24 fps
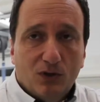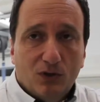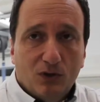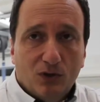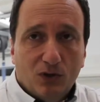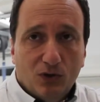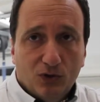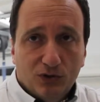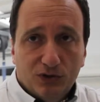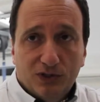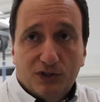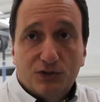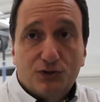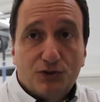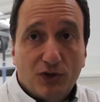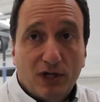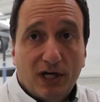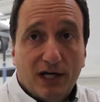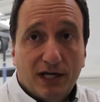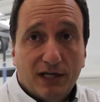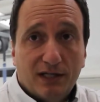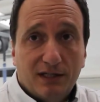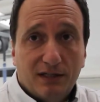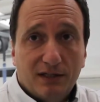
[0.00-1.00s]
on the
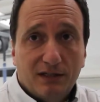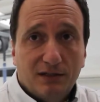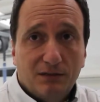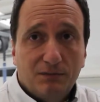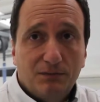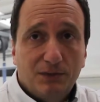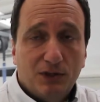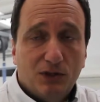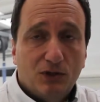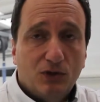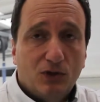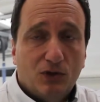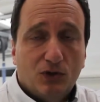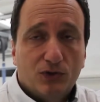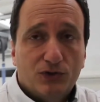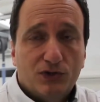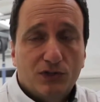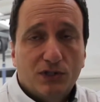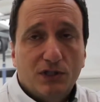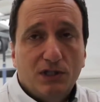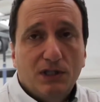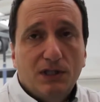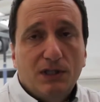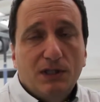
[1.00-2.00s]
track,
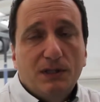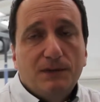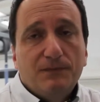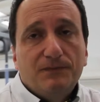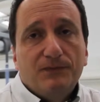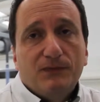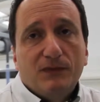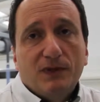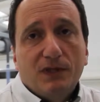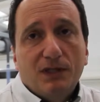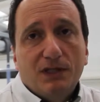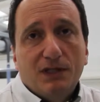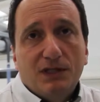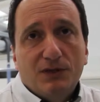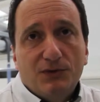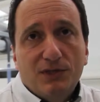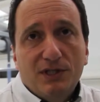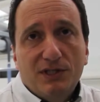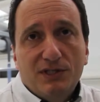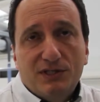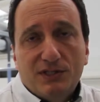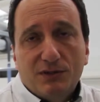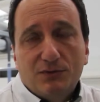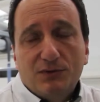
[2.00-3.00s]
because there
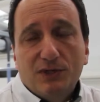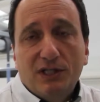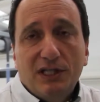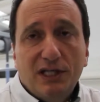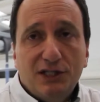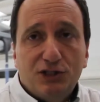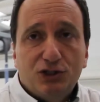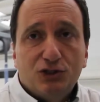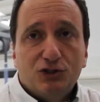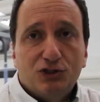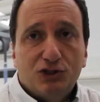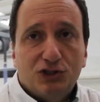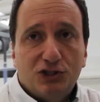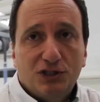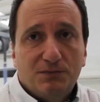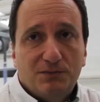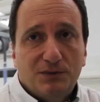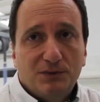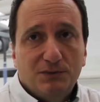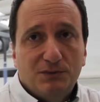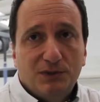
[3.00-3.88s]
is a relationship